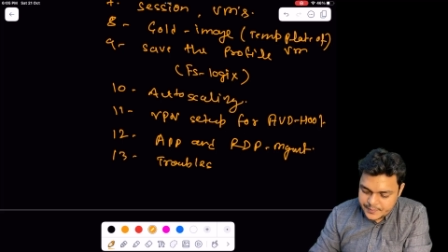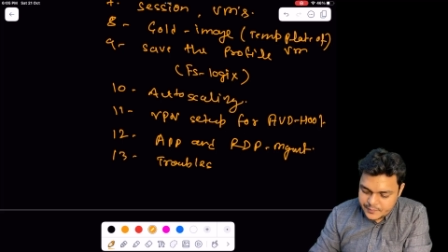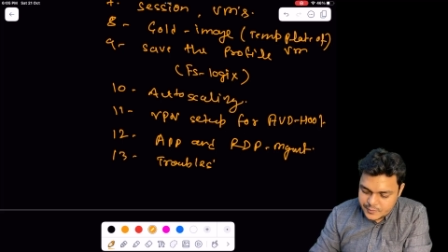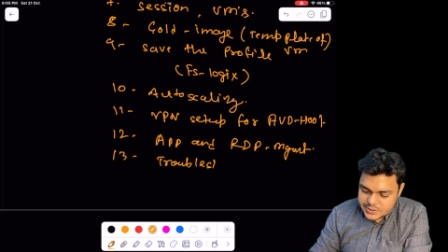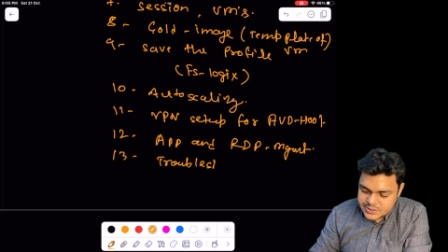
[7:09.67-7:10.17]

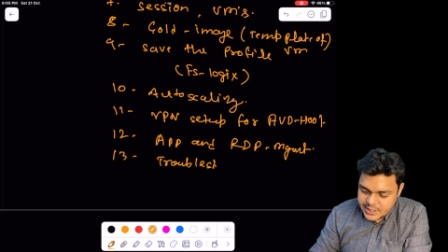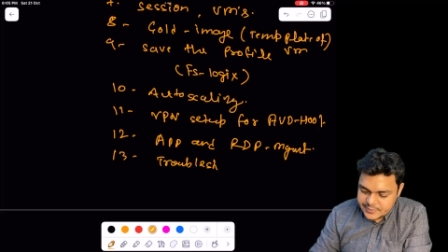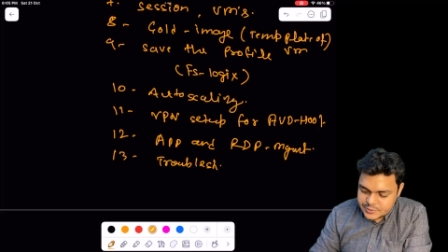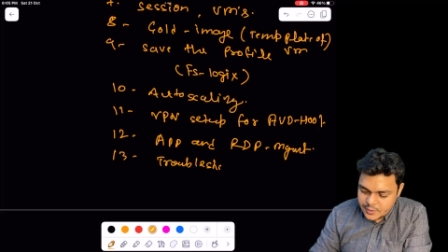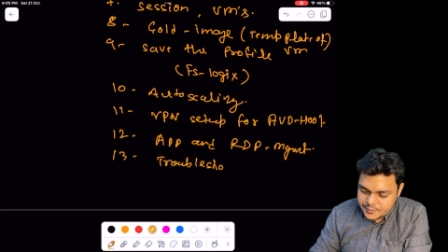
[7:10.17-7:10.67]
which
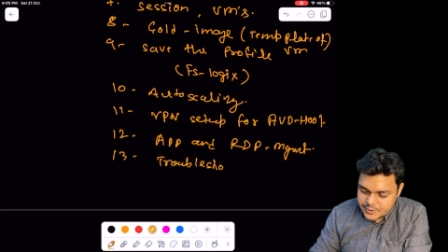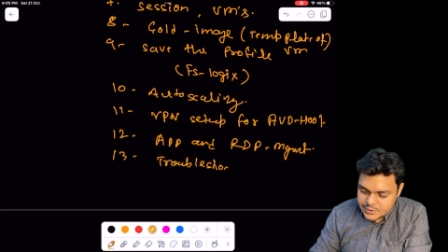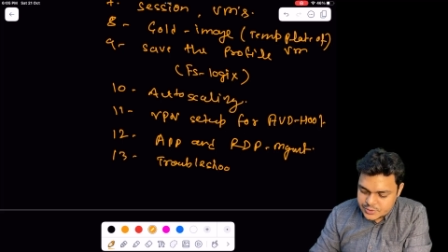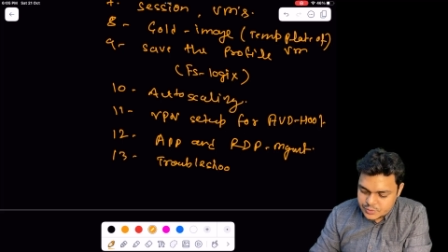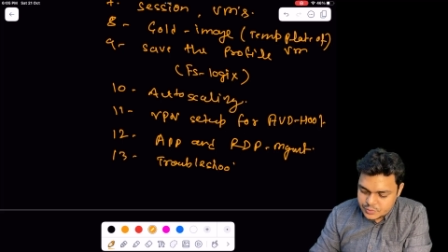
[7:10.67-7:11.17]
types of
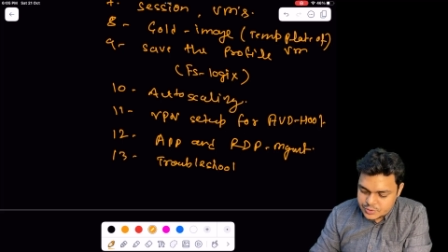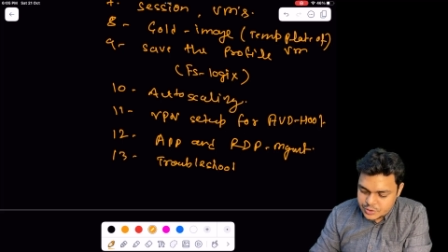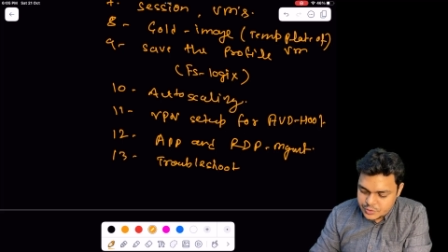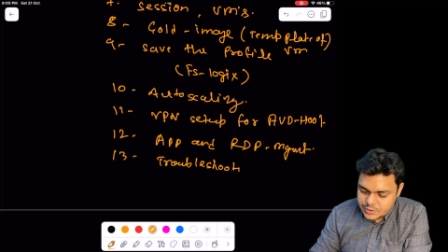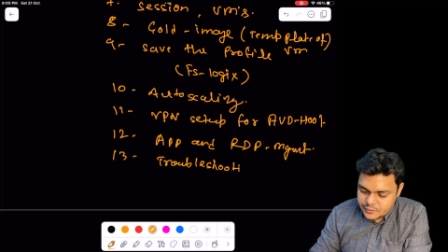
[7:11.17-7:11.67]
issues you
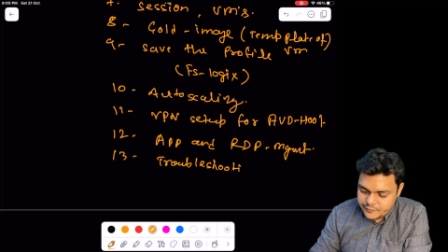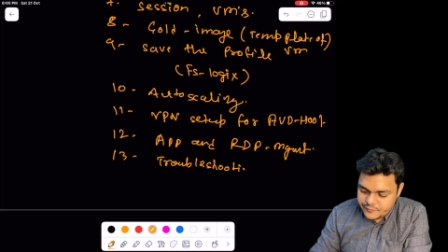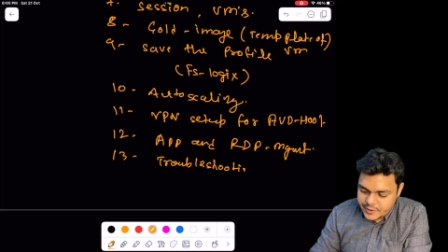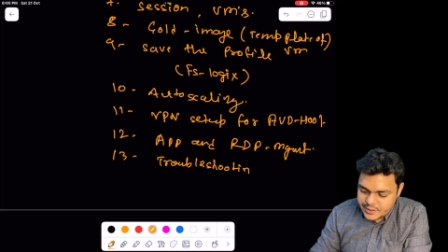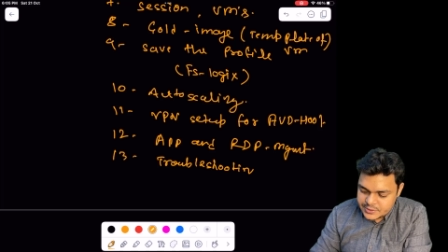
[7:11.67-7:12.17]
need to
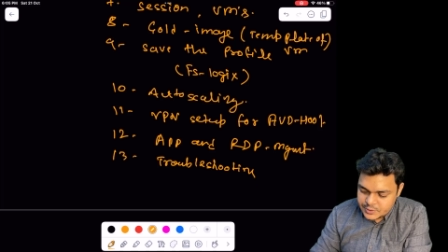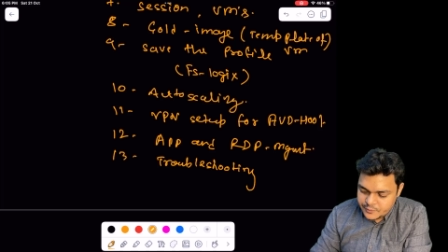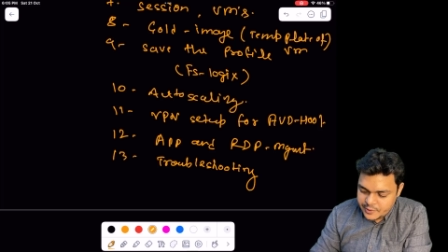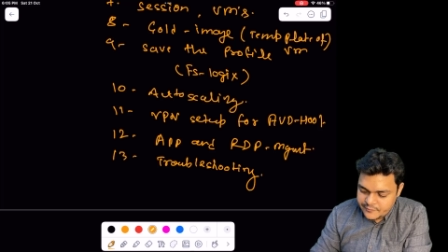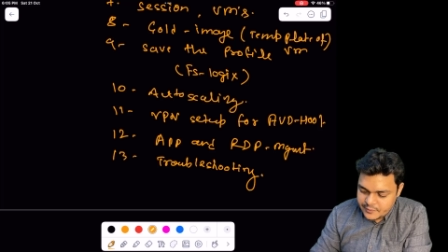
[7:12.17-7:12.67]
face you
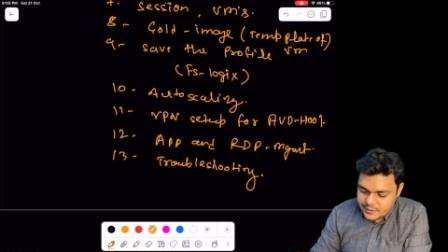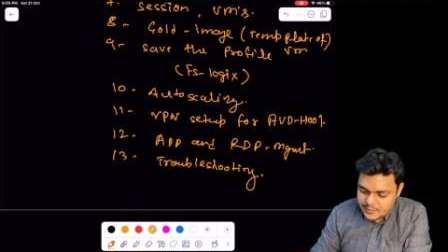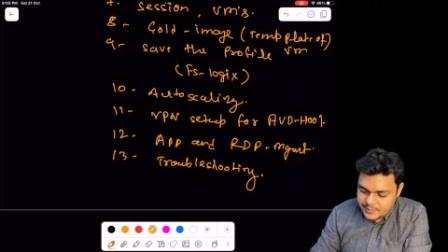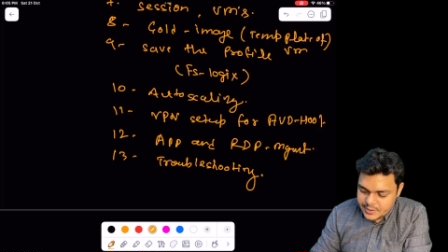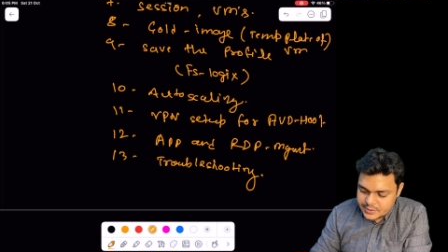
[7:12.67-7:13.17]
will
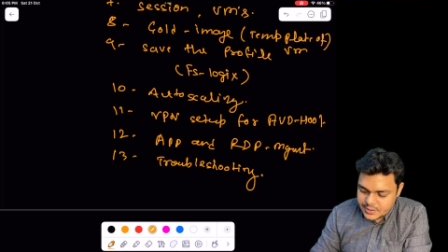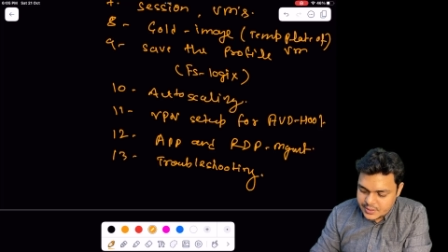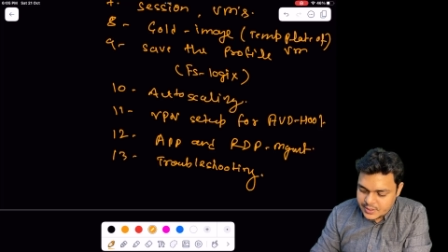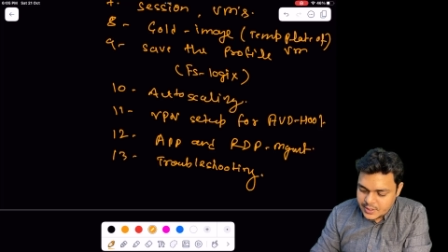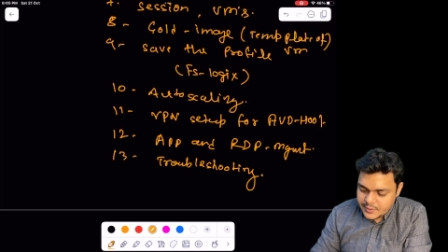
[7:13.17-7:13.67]
means uh,